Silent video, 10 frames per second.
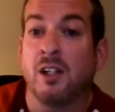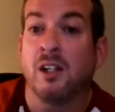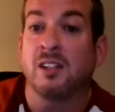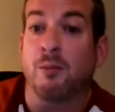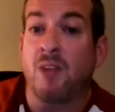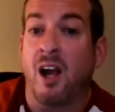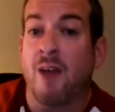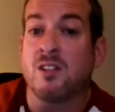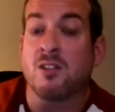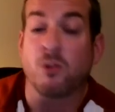
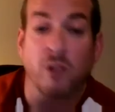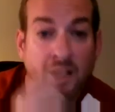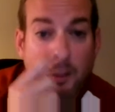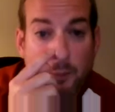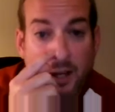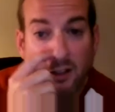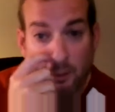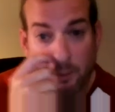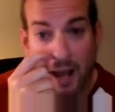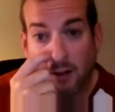sometimes it's really a pick your
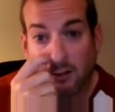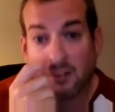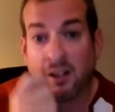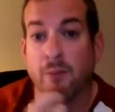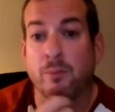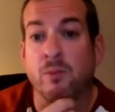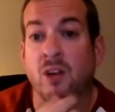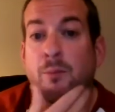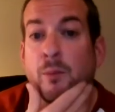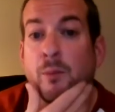battle type
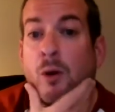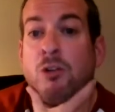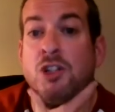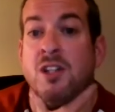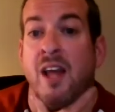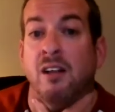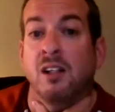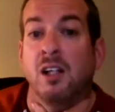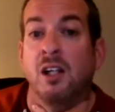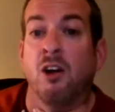approach, that,
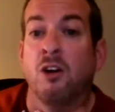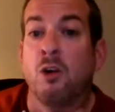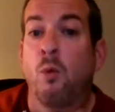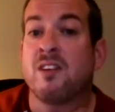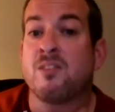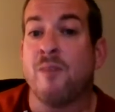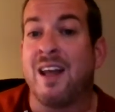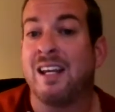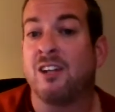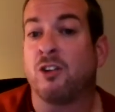you know, you want as
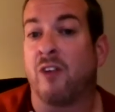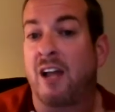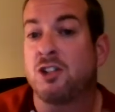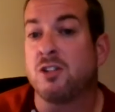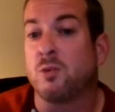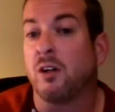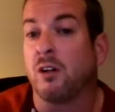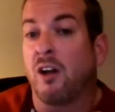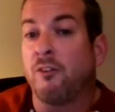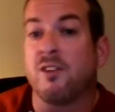many interactions with your
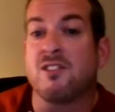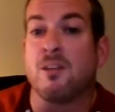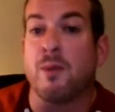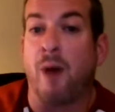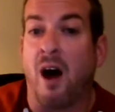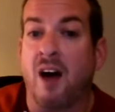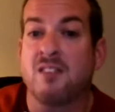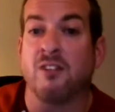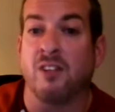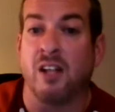loved ones to be
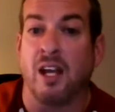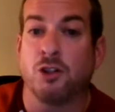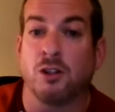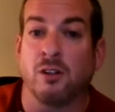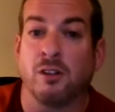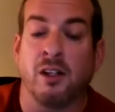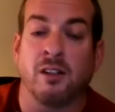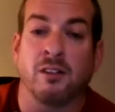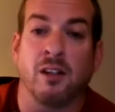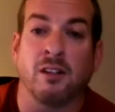positive in nature,
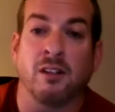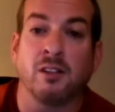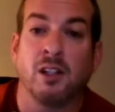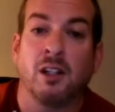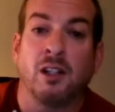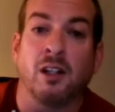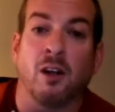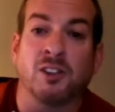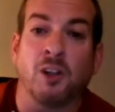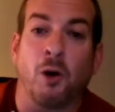and you
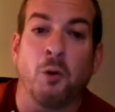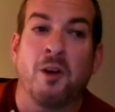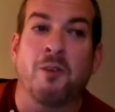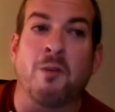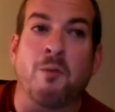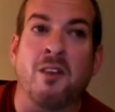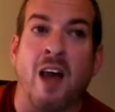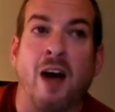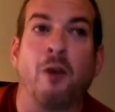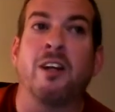know, so
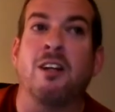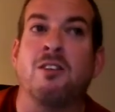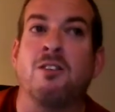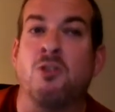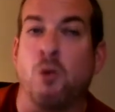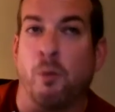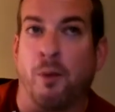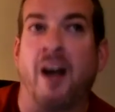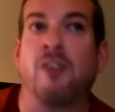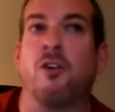not only to
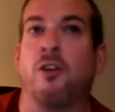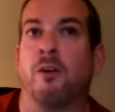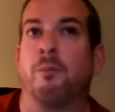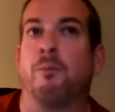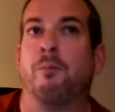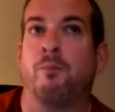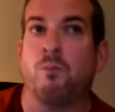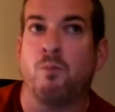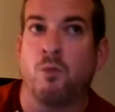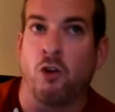apply to
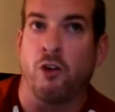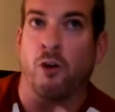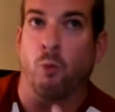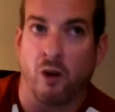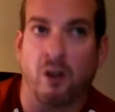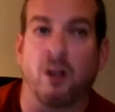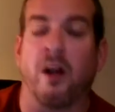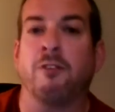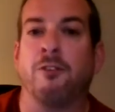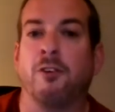their work
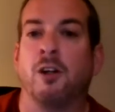life,